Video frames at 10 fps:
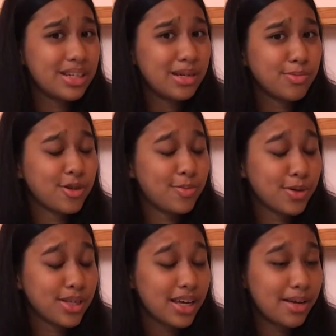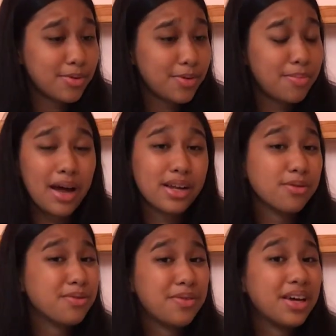the number of books I aim to read, but I
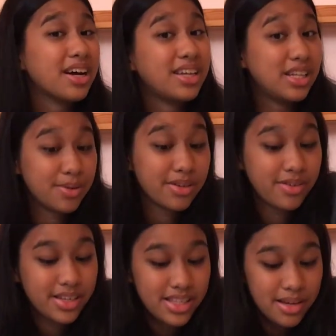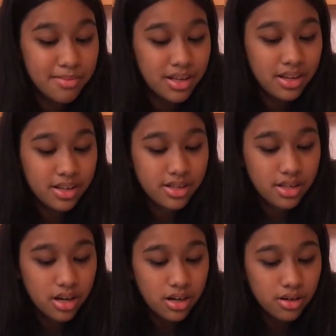don't think I need to increase them.
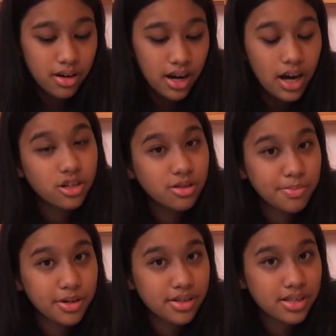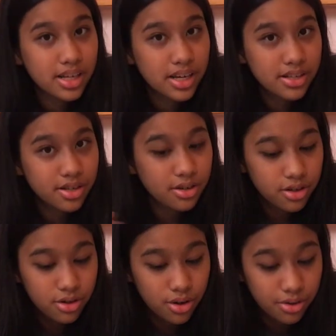So 100 books is a
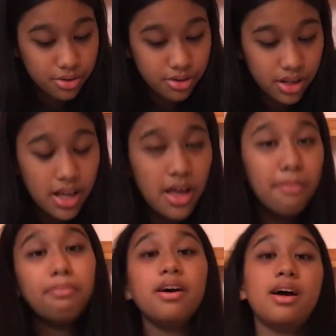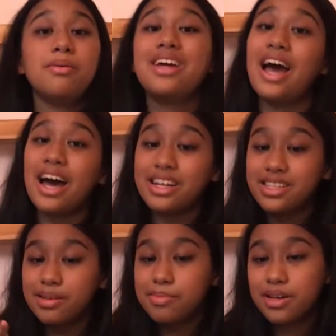good goal, but I want to
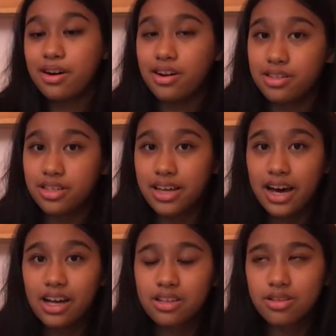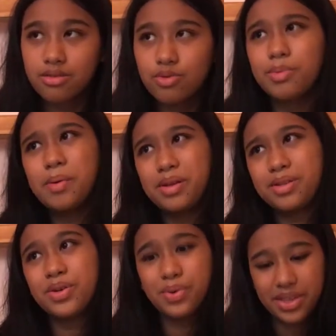add something onto that. Well, maybe
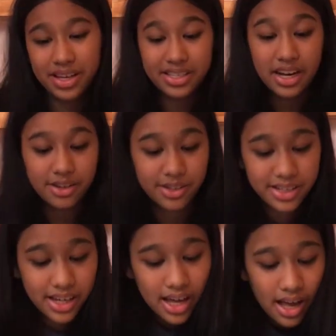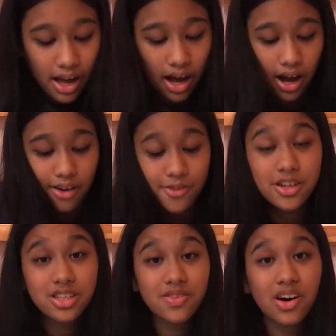2 things actually.
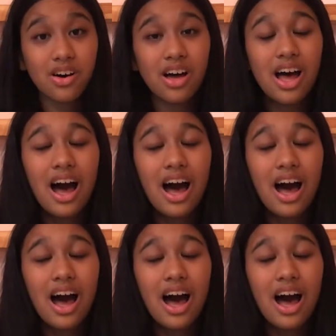First of all,